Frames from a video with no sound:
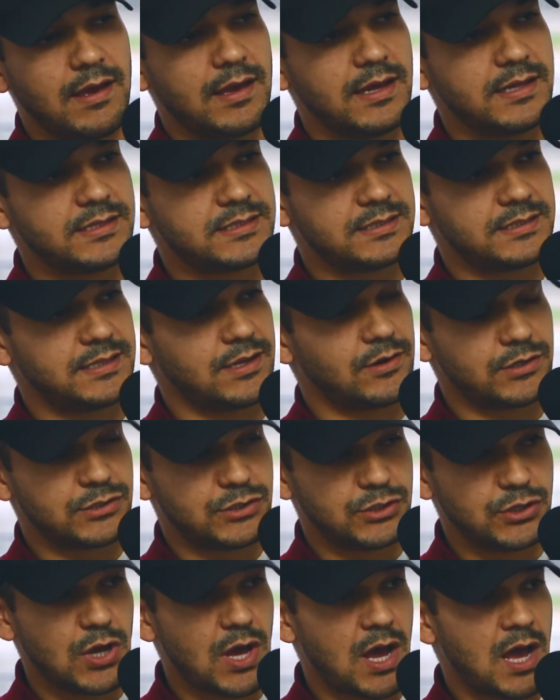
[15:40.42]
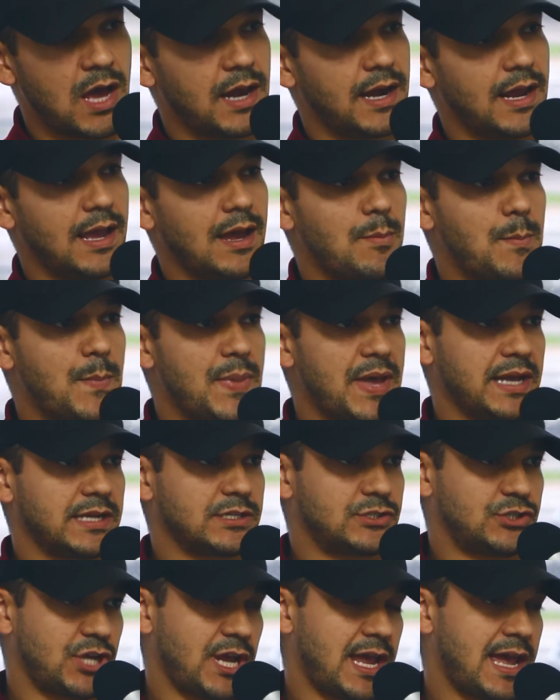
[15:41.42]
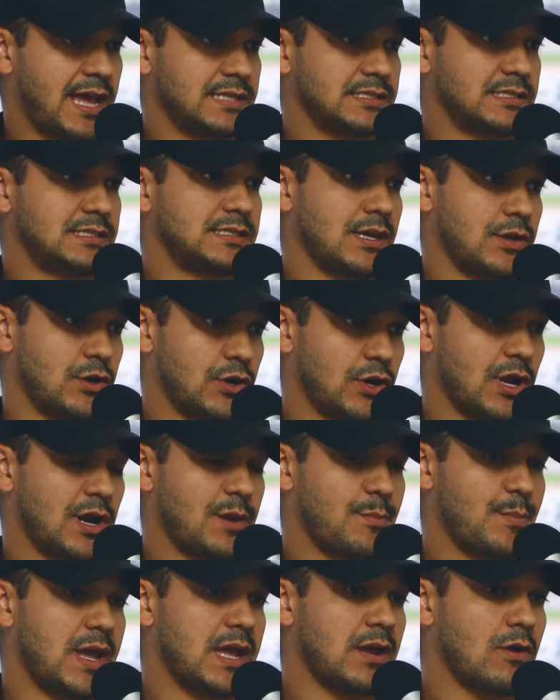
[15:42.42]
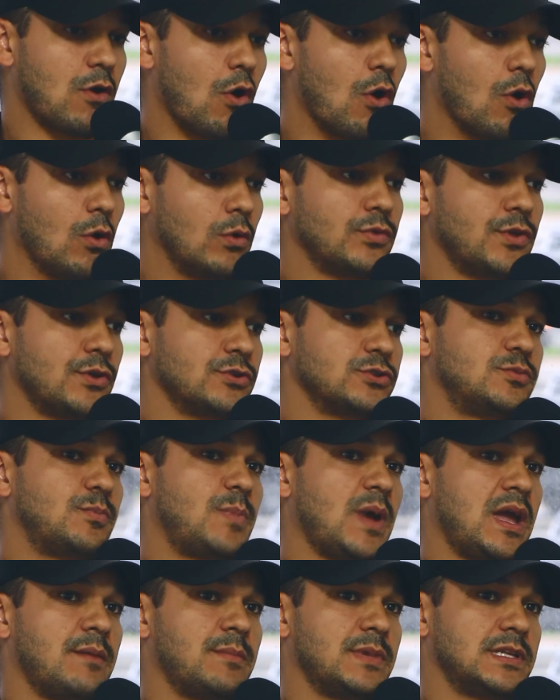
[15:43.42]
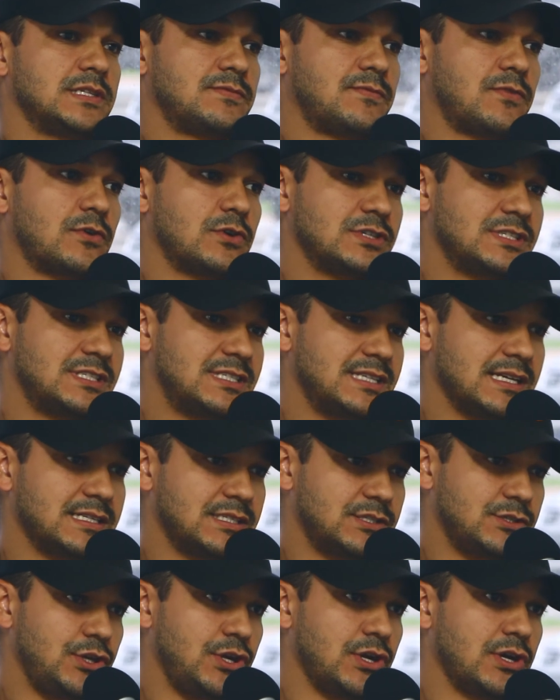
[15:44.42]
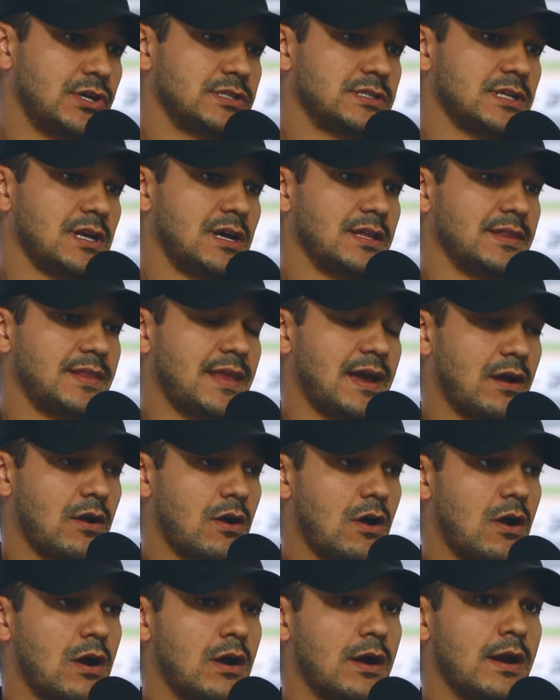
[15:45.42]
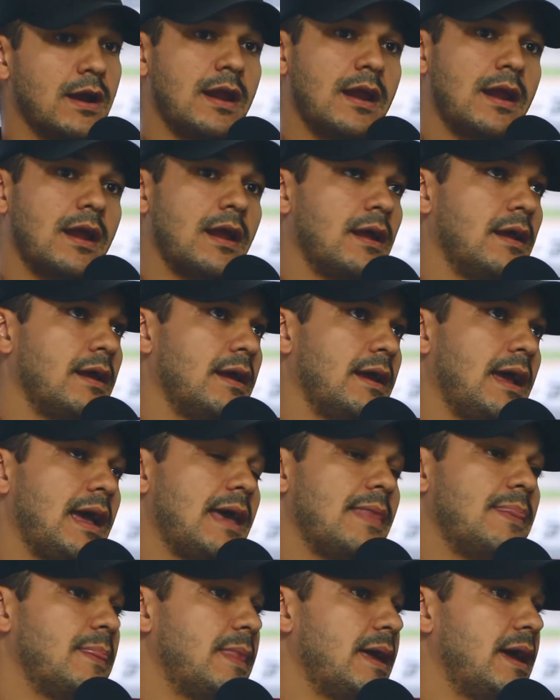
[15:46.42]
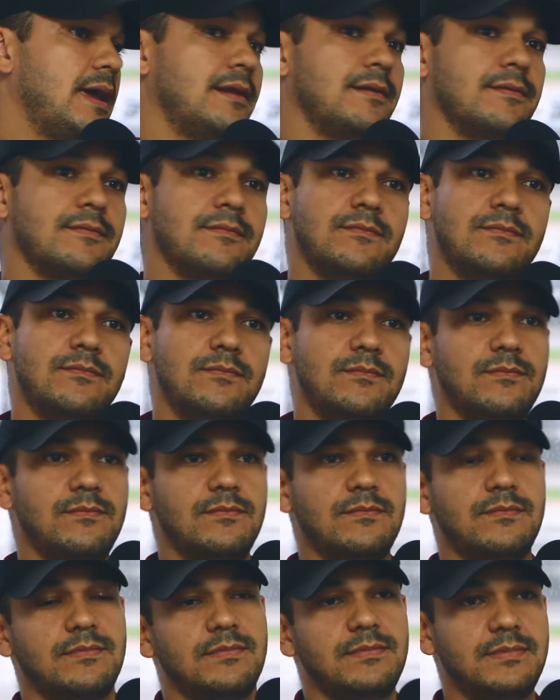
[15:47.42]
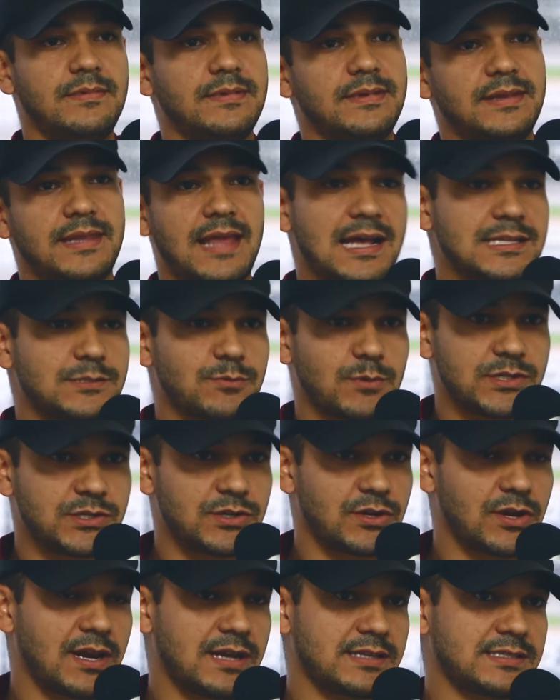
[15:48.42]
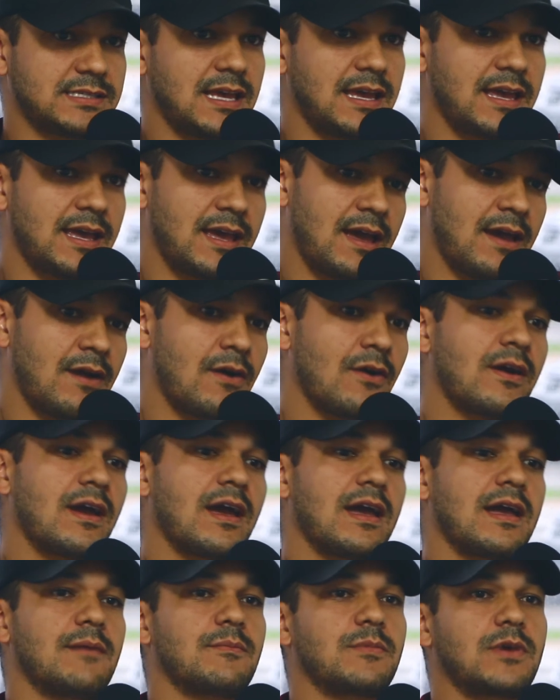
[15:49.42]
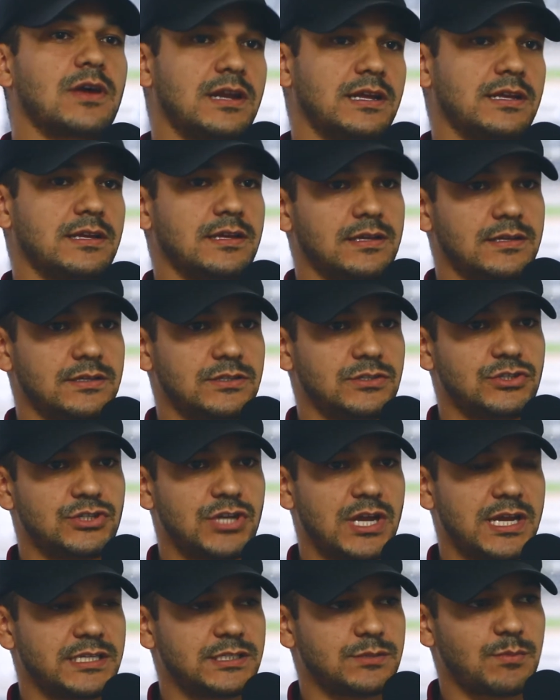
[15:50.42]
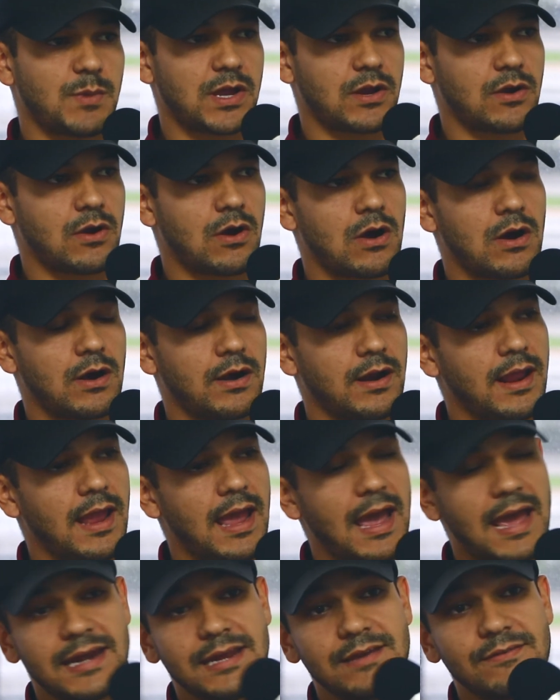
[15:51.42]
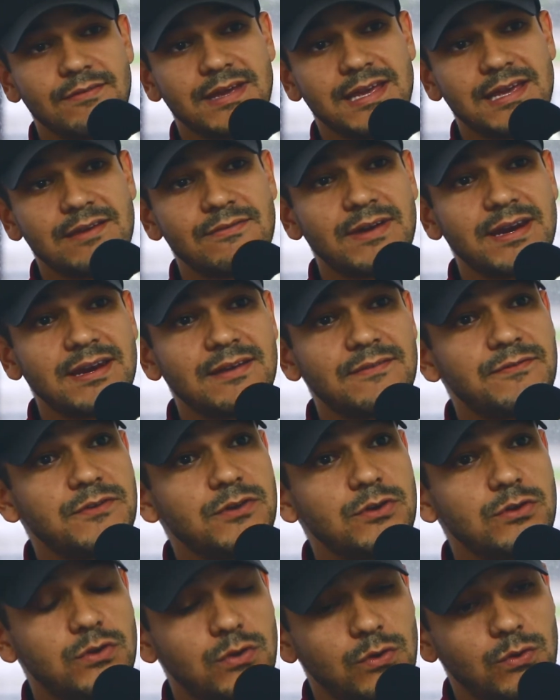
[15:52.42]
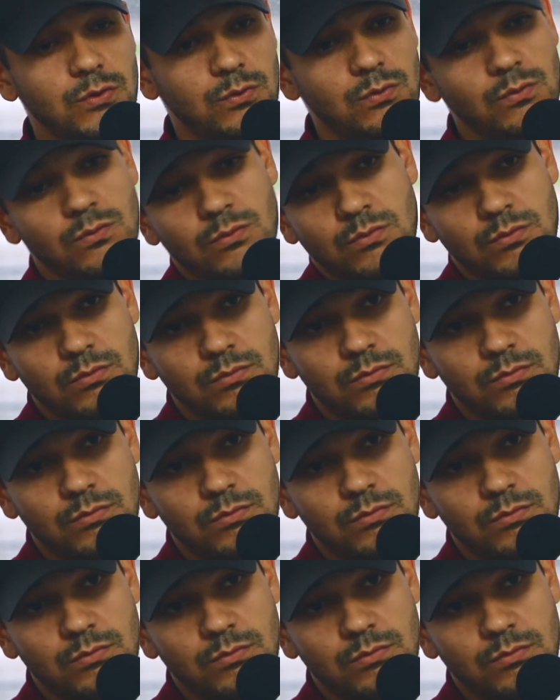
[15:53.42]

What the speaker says: there's not a big chance that you're gonna make all those payments for 6 years on that car, and then that's when you're gonna say, hey, okay, I'm gonna change my car. And even if you do